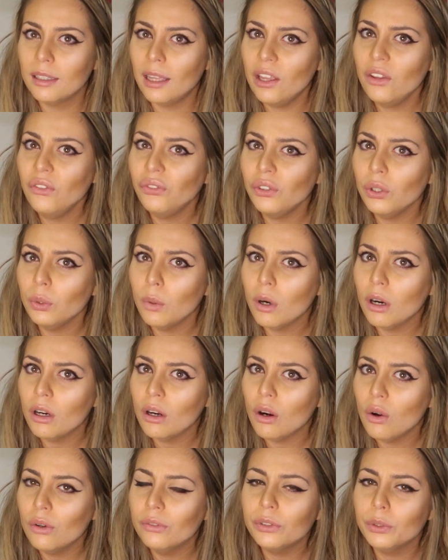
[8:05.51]
If you
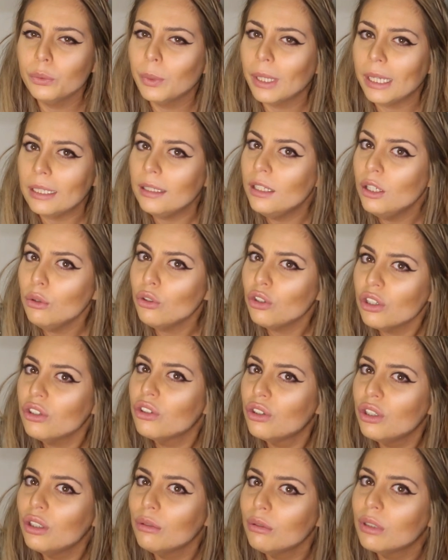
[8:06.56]
are overweight, you
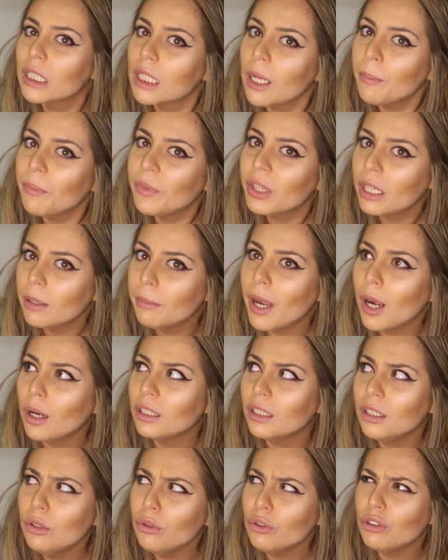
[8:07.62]
should do something
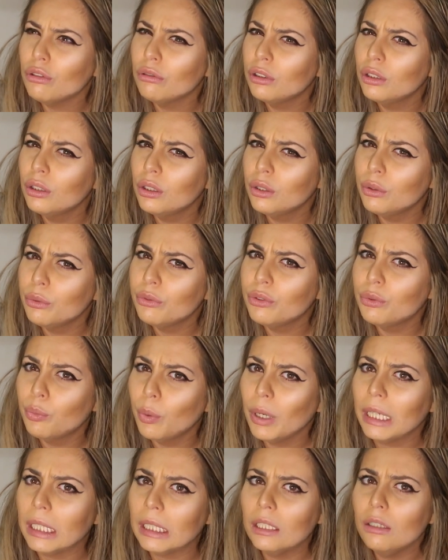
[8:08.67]
about it. You should lose
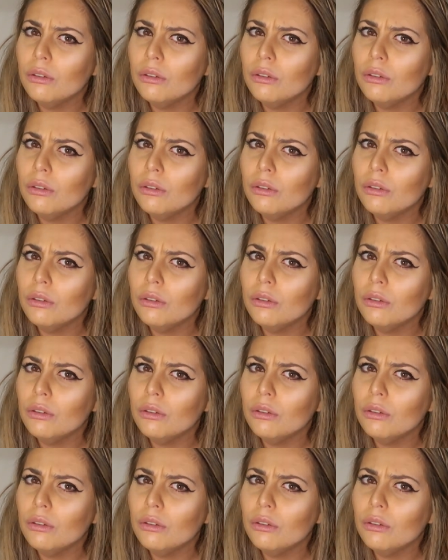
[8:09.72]
weight.